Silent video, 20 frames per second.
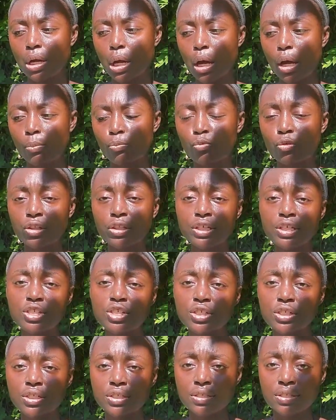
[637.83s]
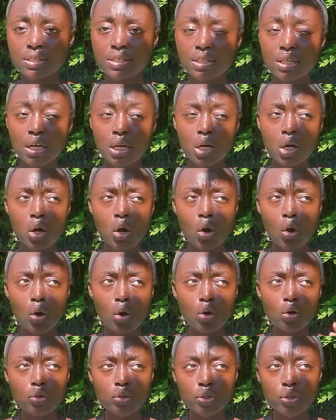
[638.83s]
um, religions
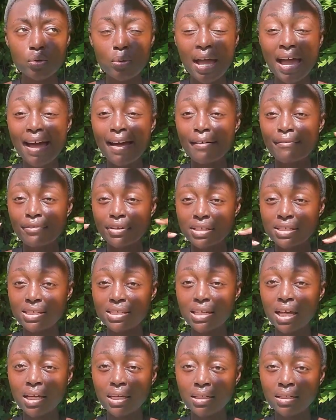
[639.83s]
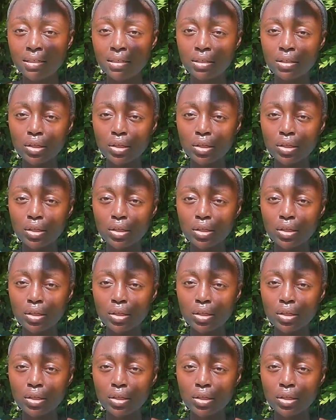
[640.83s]
also have a sun